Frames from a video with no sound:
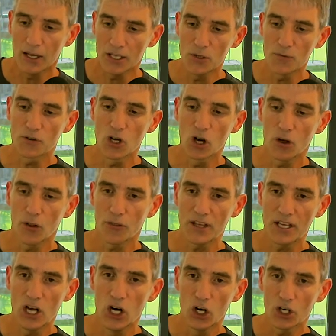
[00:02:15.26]
You've got
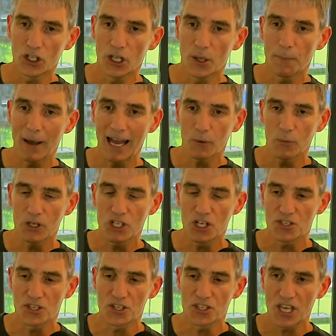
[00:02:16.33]
the hook at the back, which
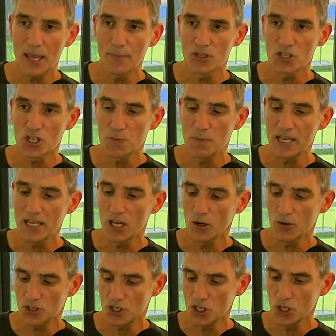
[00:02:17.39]
is the same as the
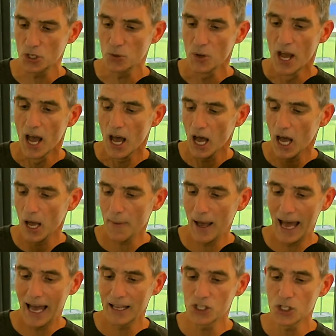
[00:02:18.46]
Speedgoat 2,
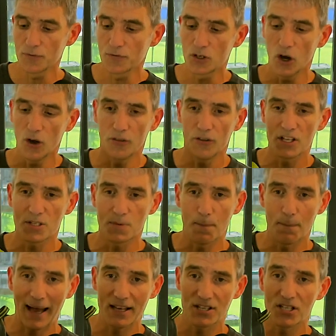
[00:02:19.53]
and you've got this
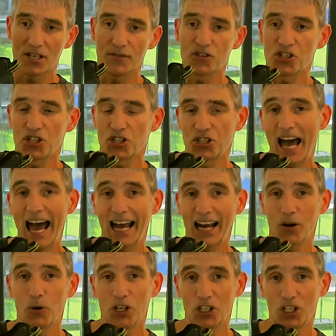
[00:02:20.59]
massive
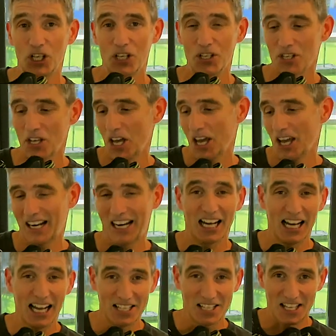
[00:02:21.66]
stack, which is a
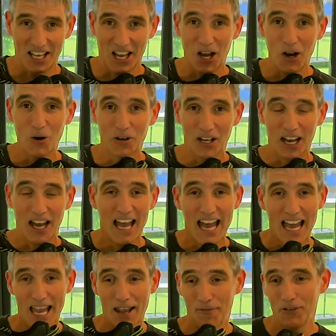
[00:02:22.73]
classic Hoka.
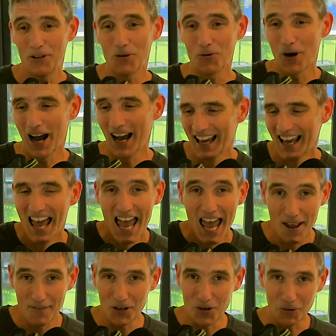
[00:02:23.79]
If
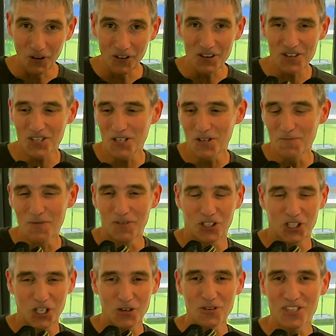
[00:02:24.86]
you want some
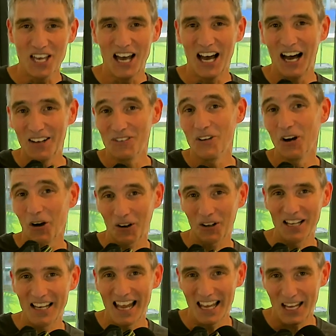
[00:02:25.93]
shoes that are not
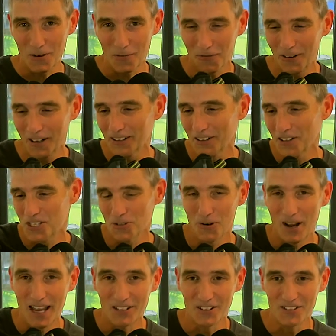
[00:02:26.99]
going to let you feel the
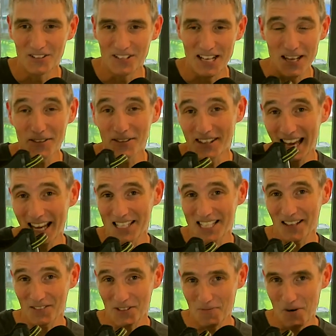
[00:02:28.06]
terrain underneath, get
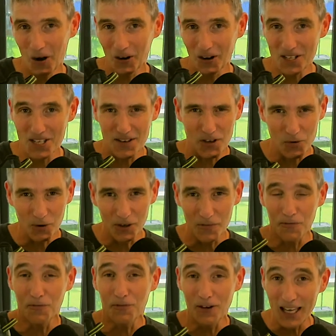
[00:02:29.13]
yourself some Hokas. If you want to
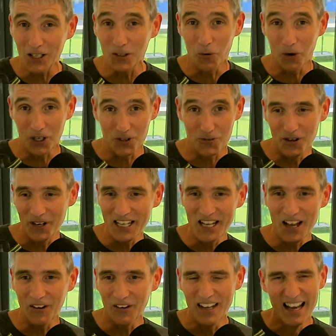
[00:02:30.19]
feel what you're
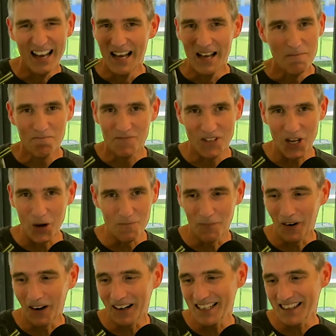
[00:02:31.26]
running on, don't
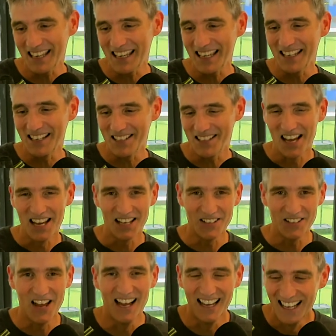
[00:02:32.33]
buy these.
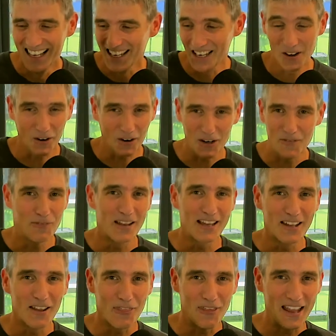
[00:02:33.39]
You're not going to
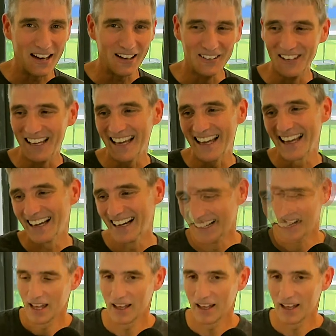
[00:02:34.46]
feel a thing under here.